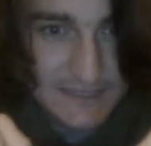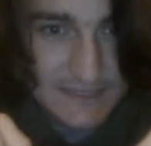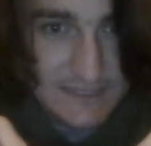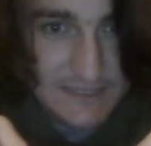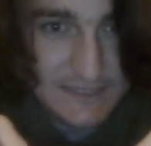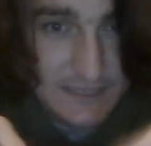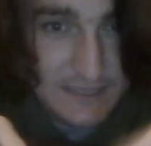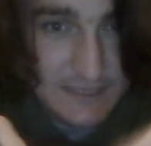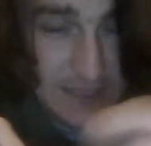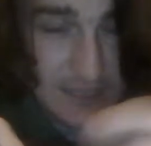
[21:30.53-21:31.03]

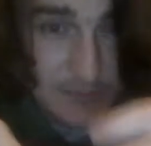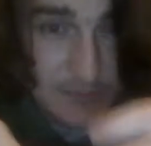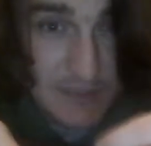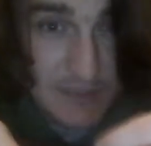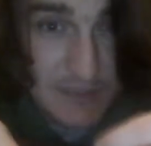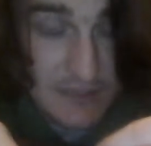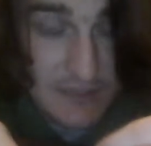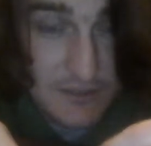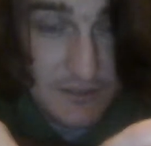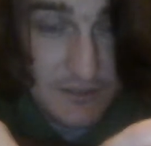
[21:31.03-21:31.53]
I mean, I
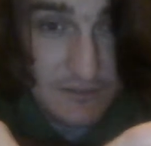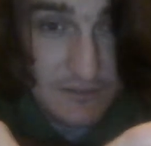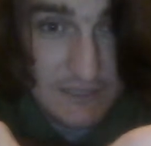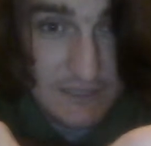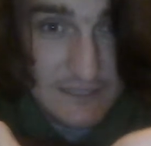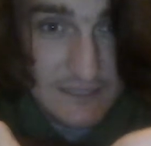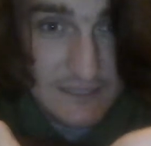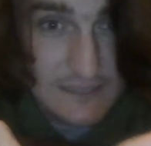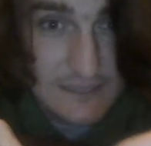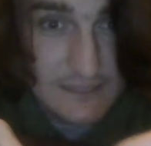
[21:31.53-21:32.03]
know what
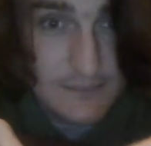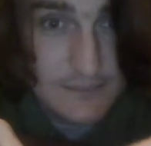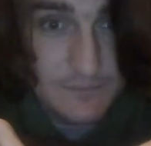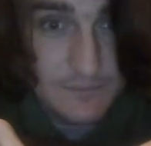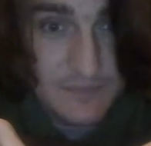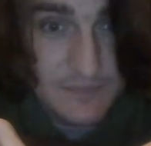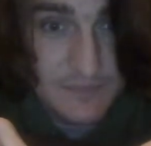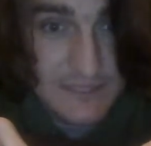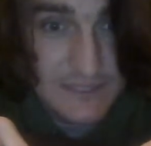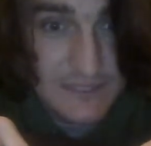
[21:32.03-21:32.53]
it is
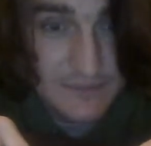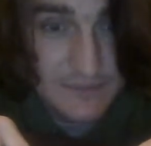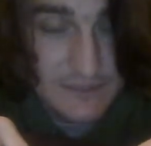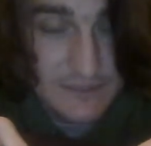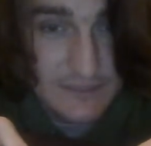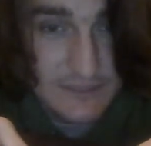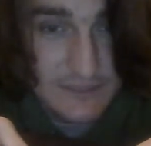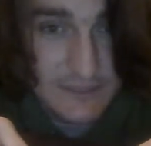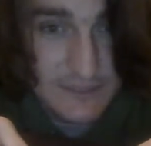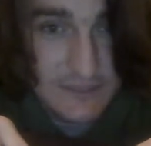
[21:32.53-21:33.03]

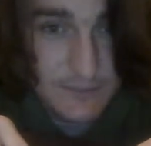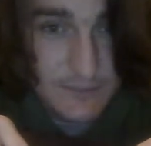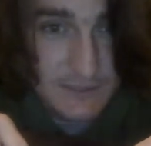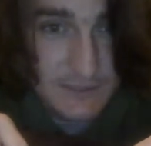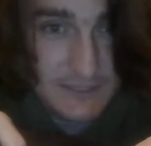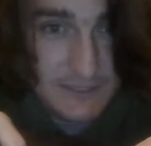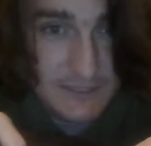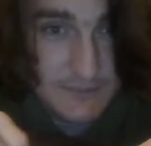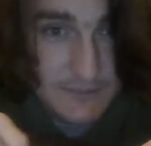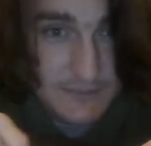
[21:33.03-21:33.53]
specifically
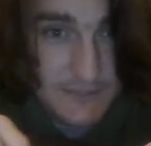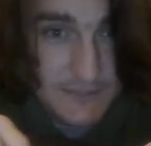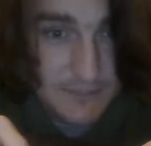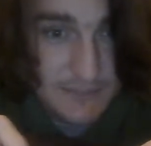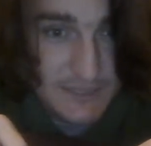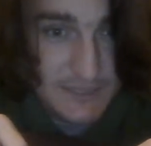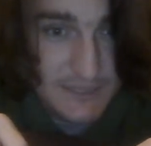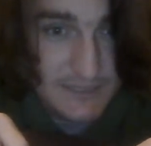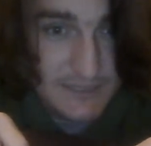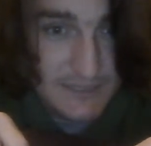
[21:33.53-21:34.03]
supposed to be,
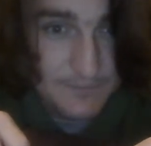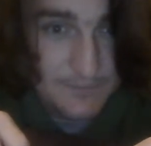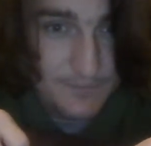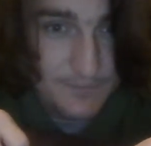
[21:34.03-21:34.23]
but